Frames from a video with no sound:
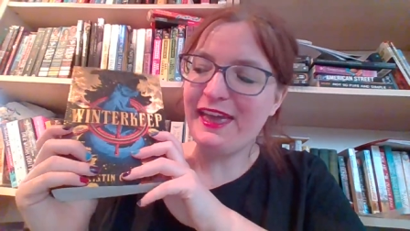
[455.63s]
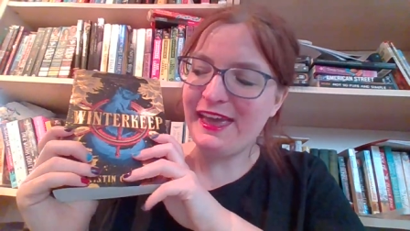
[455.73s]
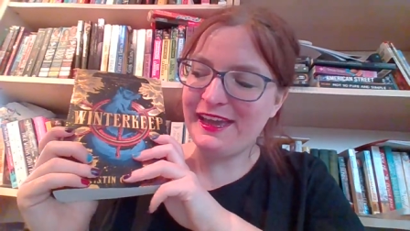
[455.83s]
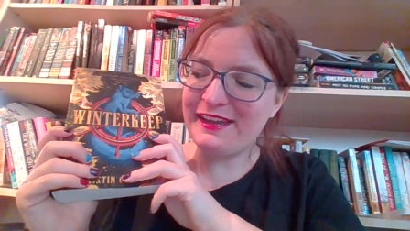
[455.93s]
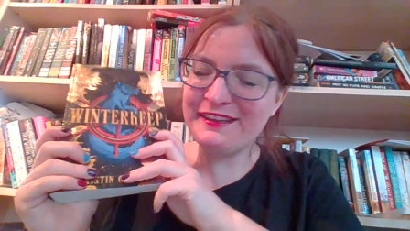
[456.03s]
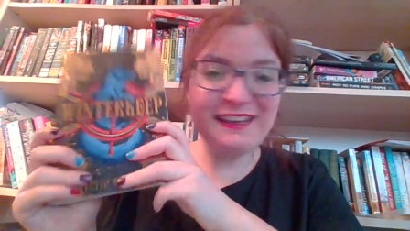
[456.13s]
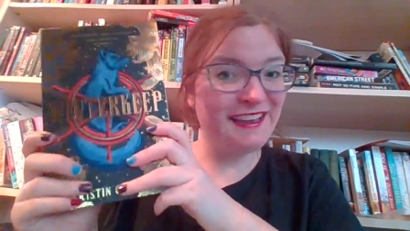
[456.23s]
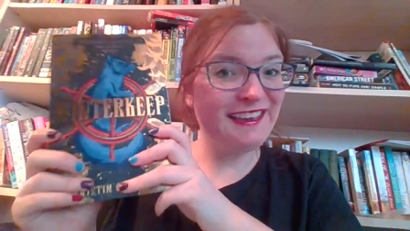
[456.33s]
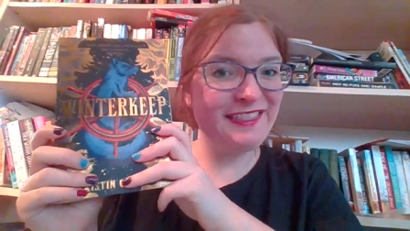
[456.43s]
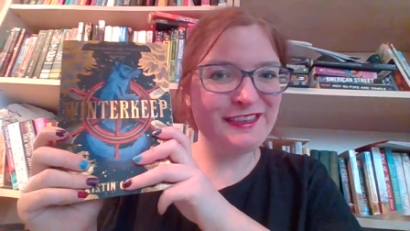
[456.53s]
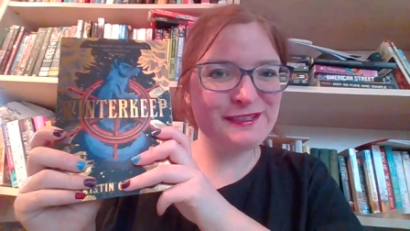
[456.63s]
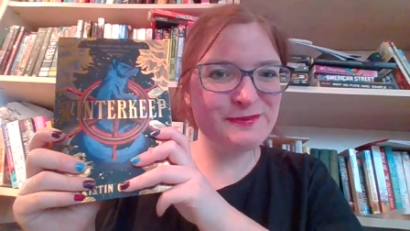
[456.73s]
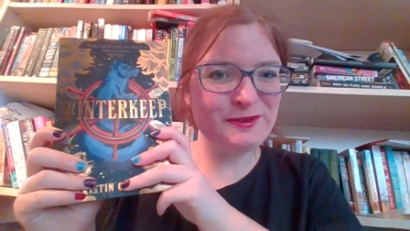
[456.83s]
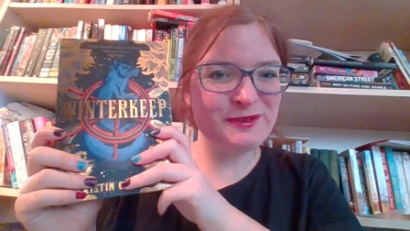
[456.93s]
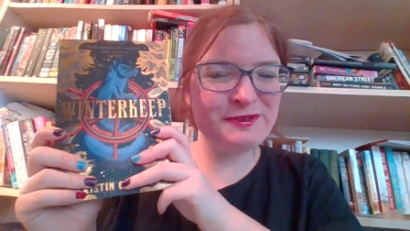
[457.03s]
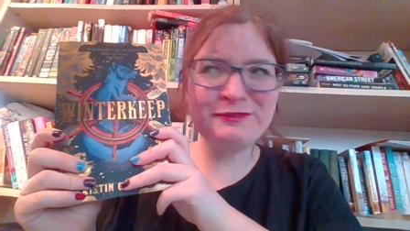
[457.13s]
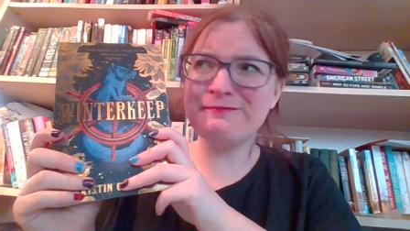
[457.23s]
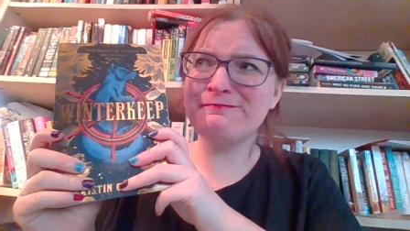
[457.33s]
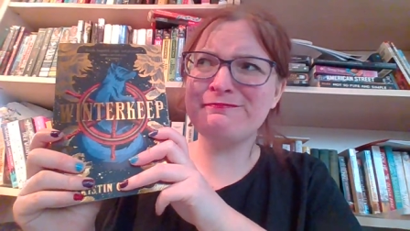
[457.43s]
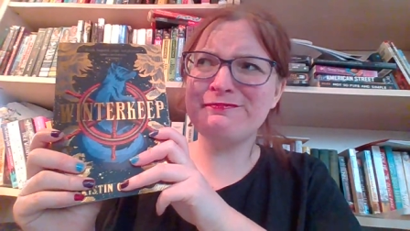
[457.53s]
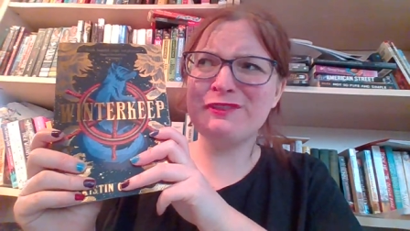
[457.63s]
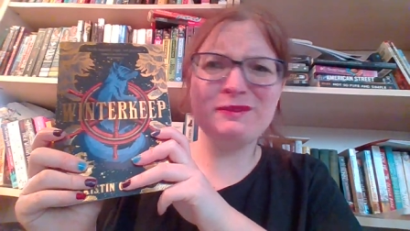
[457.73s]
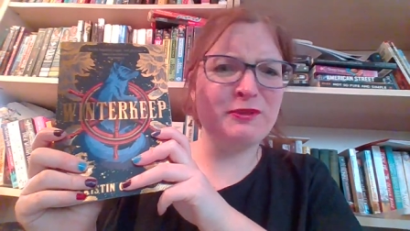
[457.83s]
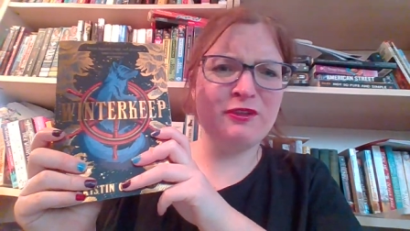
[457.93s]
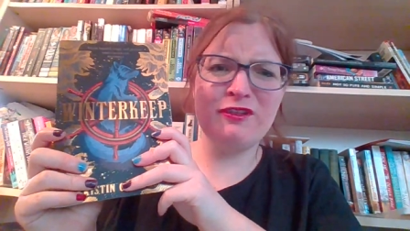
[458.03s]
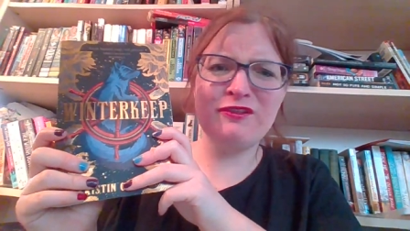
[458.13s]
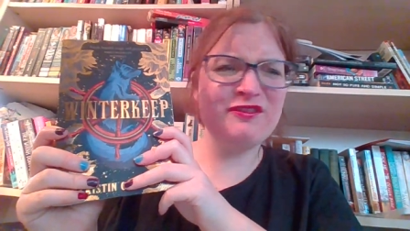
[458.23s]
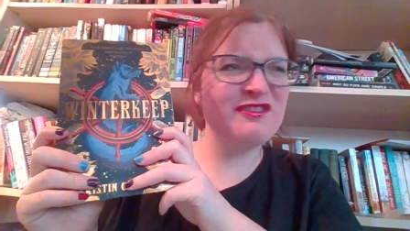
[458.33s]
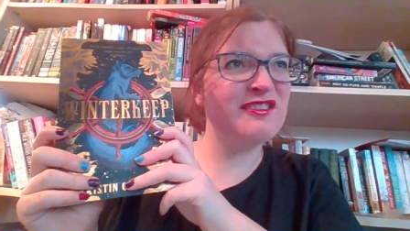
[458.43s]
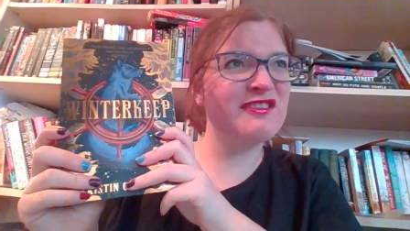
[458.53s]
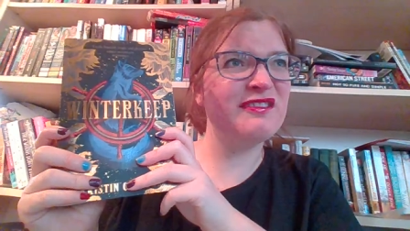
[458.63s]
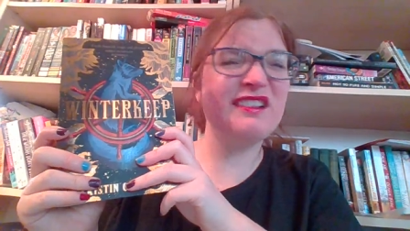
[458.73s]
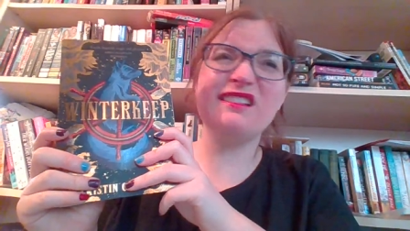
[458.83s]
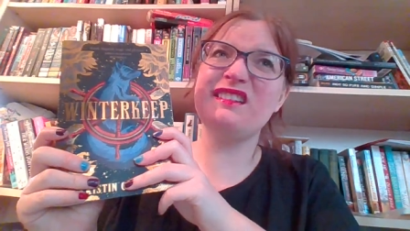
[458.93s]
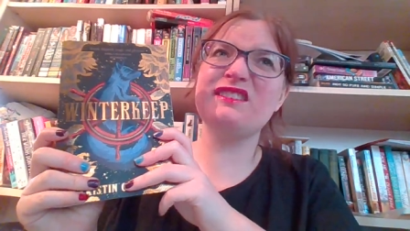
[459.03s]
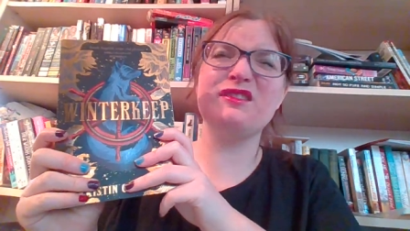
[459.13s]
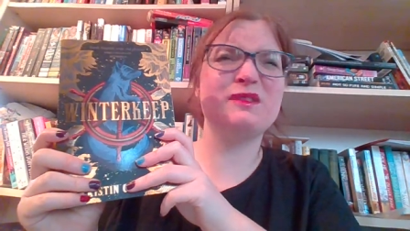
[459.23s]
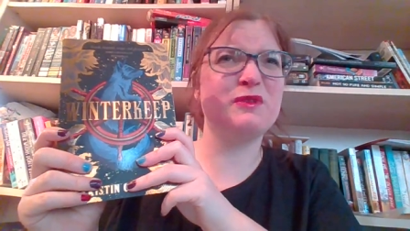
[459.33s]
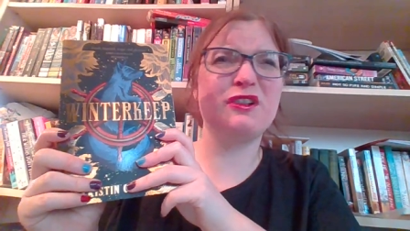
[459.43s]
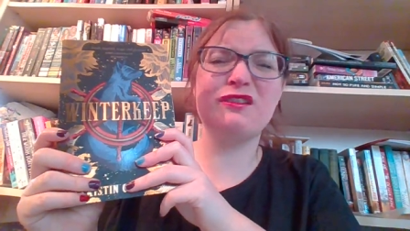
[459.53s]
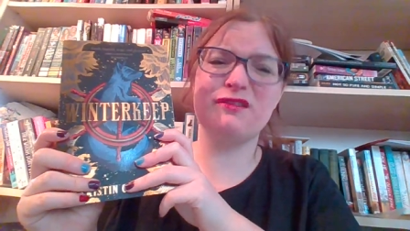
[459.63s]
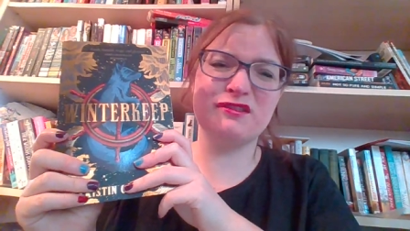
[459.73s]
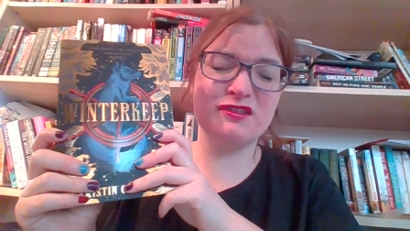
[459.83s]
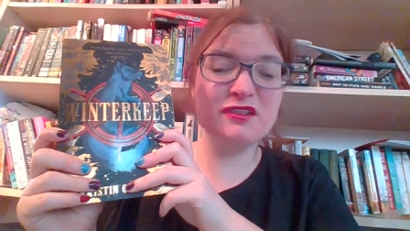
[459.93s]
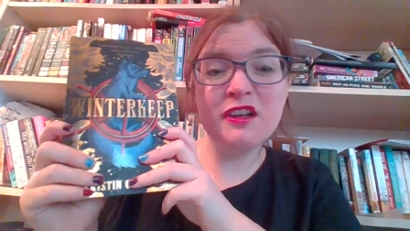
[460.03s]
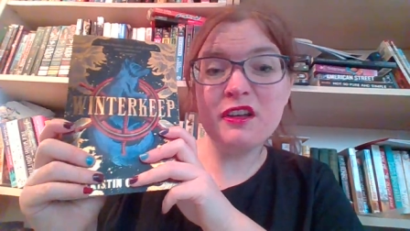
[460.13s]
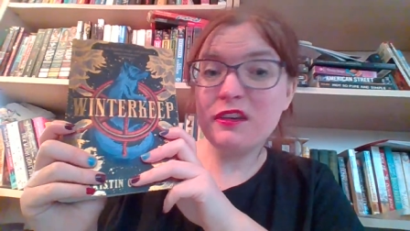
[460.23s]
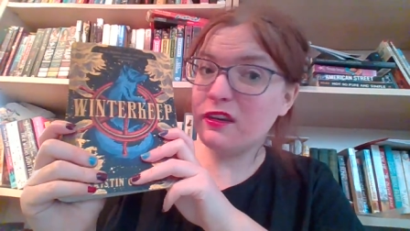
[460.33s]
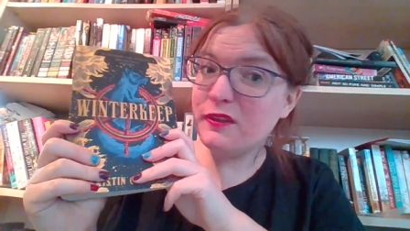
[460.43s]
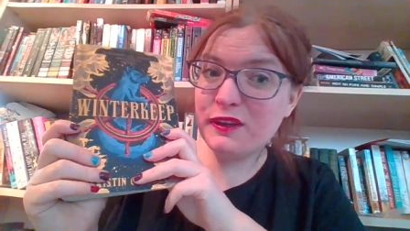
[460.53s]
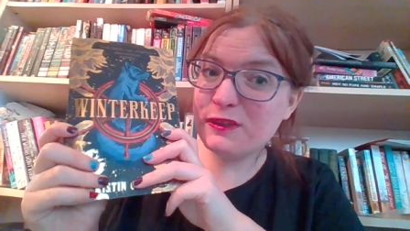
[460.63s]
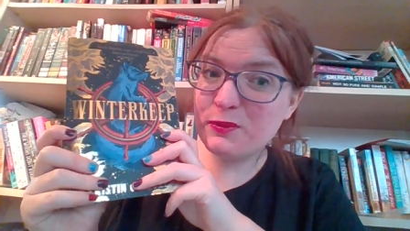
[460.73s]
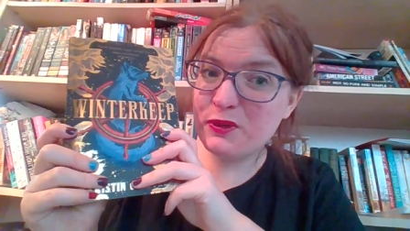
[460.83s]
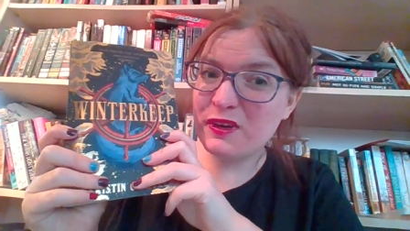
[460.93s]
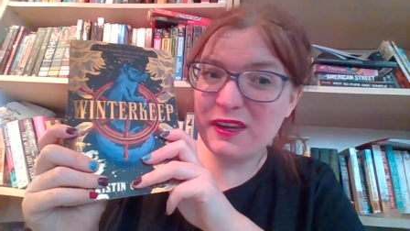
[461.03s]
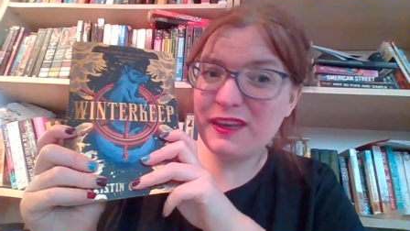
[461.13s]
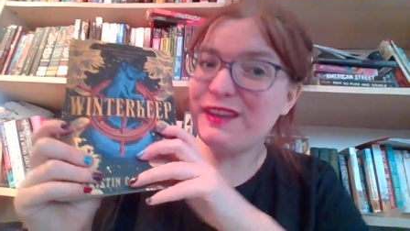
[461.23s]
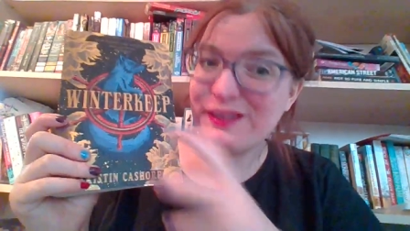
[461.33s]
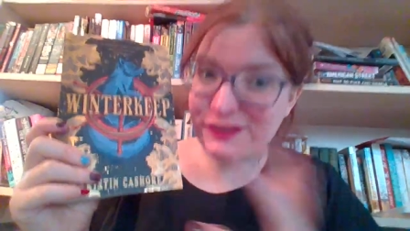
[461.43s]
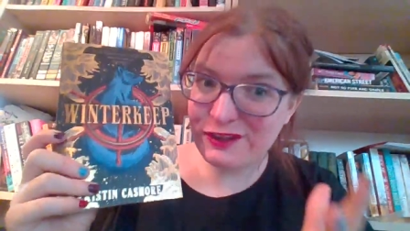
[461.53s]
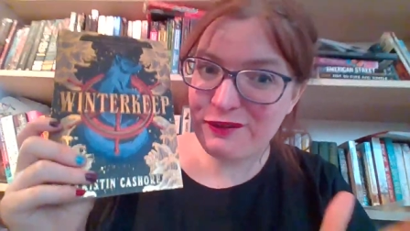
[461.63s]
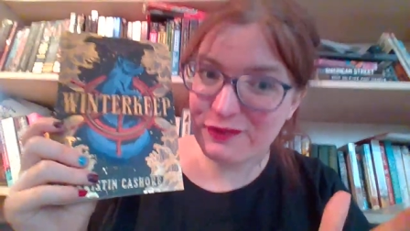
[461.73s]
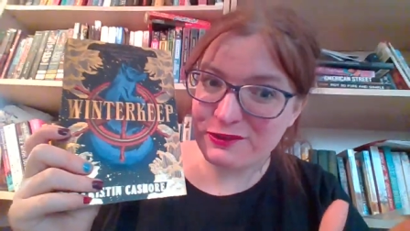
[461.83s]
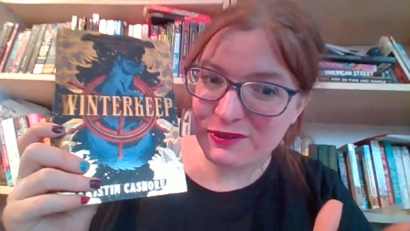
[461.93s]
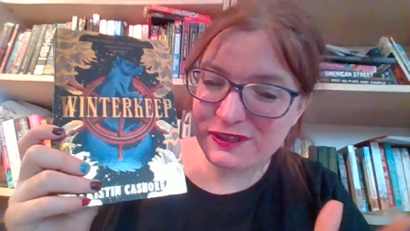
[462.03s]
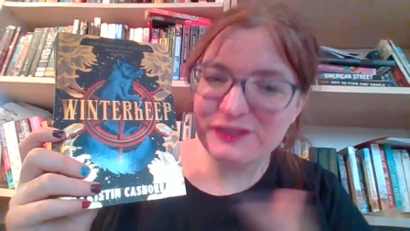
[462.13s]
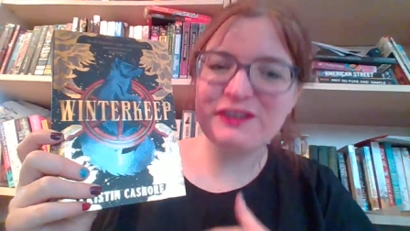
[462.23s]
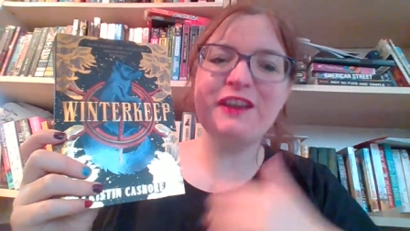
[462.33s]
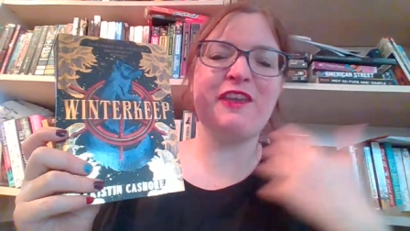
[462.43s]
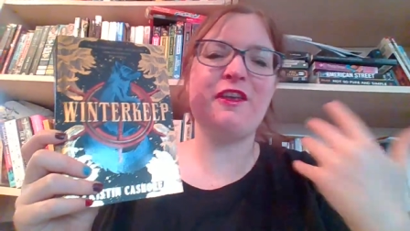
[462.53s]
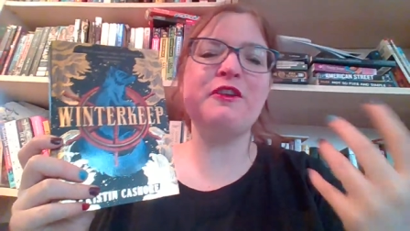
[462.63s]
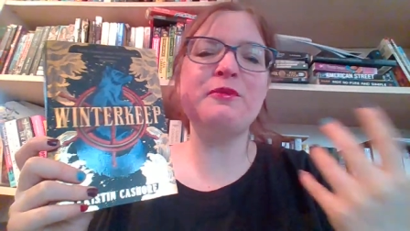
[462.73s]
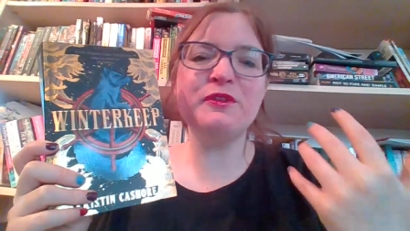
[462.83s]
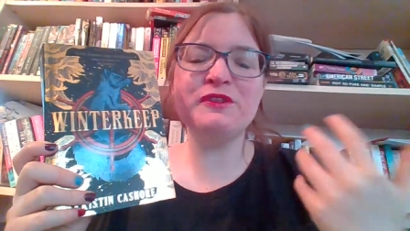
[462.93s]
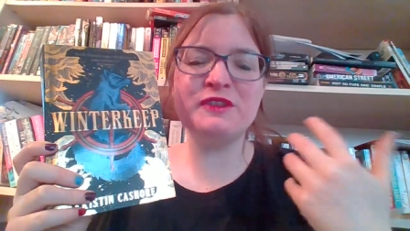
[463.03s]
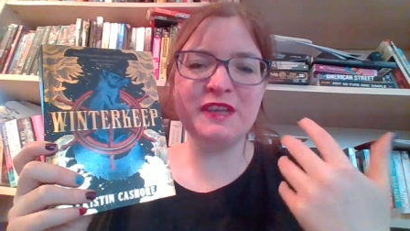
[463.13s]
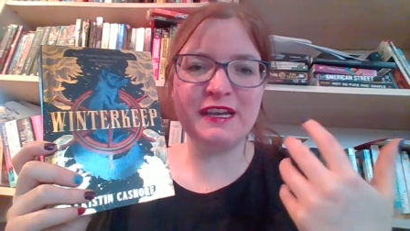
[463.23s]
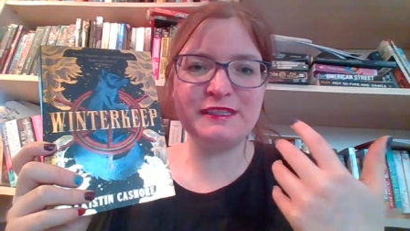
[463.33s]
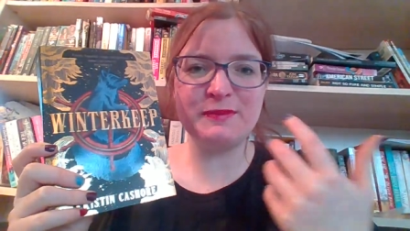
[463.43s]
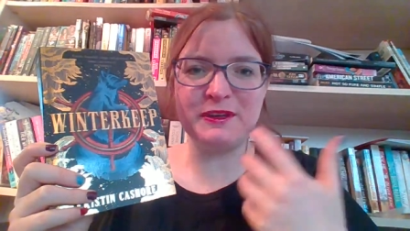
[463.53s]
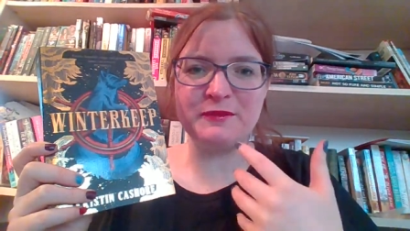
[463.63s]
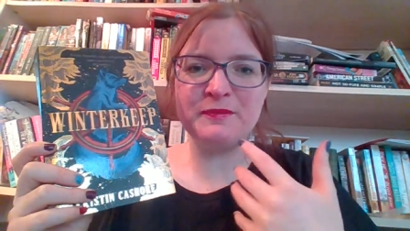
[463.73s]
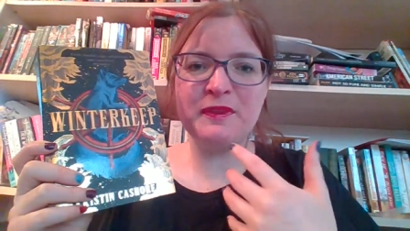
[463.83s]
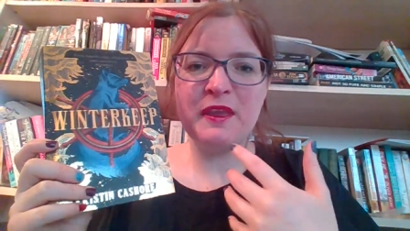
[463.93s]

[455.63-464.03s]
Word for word: And yeah, in this book, spoiler alert. Oh, it's not spoiler alert. In this book, he is the love interest. Like in other books, he has been